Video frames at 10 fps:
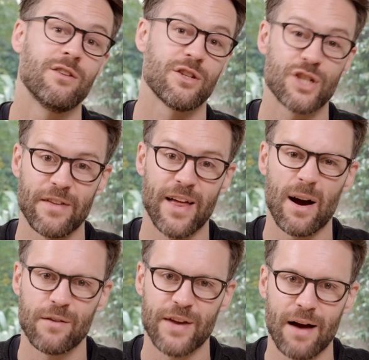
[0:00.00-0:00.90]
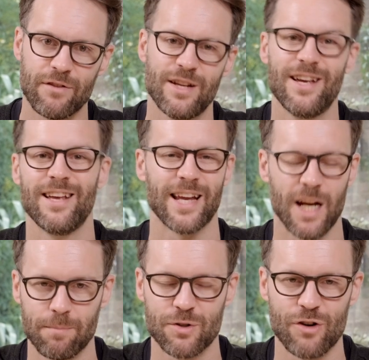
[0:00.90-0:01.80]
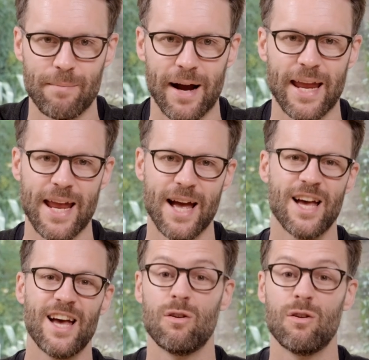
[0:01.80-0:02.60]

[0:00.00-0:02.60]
So check that out if you haven't, then come straight back here.